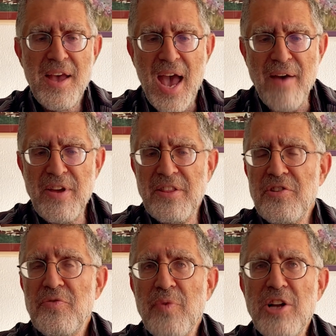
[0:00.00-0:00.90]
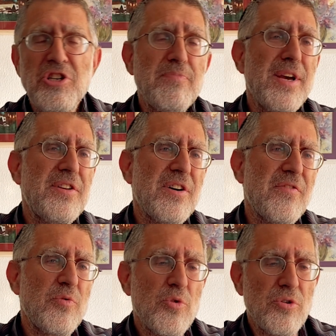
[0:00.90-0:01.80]
Having this regiment
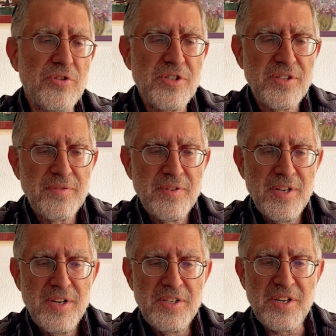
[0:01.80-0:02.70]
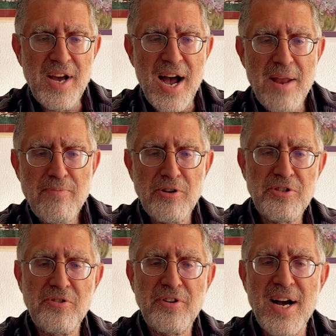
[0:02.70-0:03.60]
of rules to guide
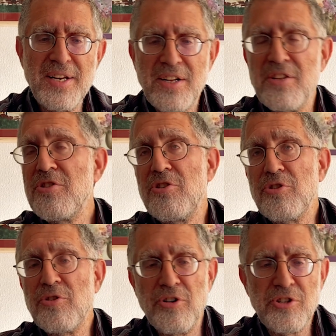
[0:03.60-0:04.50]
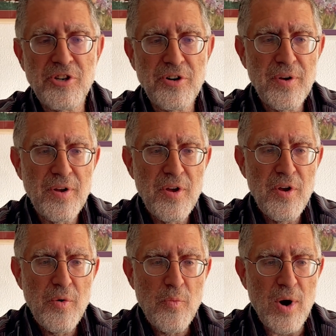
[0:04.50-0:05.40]
personal conduct and social culture
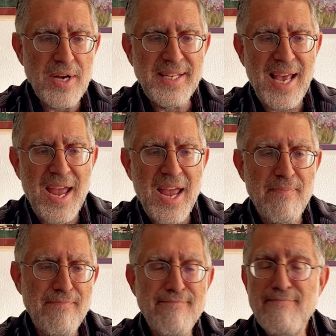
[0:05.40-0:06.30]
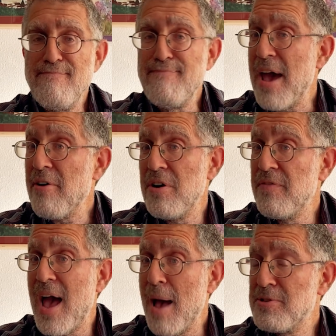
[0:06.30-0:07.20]
was a matter
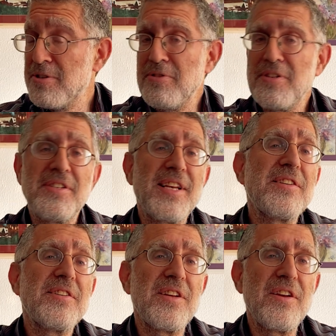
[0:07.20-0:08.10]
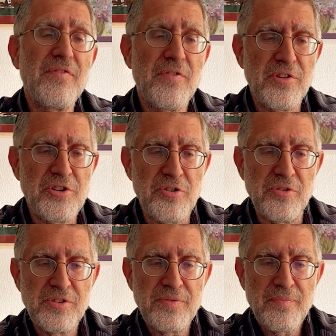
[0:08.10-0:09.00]
of absolute necessity for the
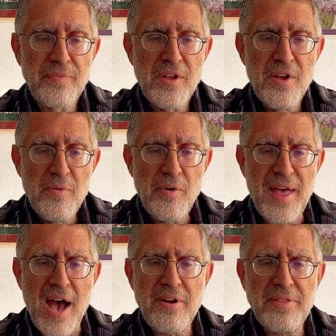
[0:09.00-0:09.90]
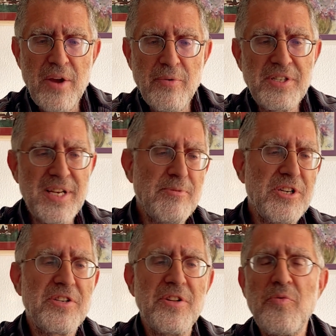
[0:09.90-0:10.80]
Jews. Without it, they were
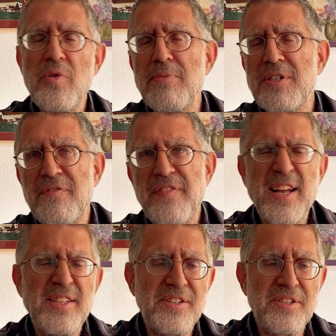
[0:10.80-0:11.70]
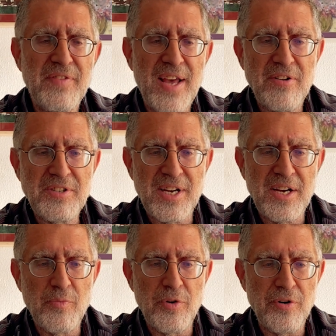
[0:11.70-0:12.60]
subject to the whims and fancies of the
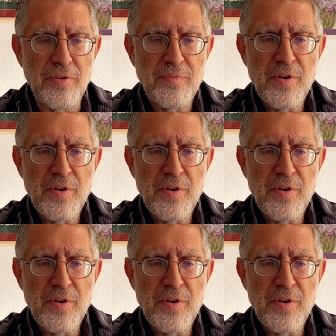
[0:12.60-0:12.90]
outside world.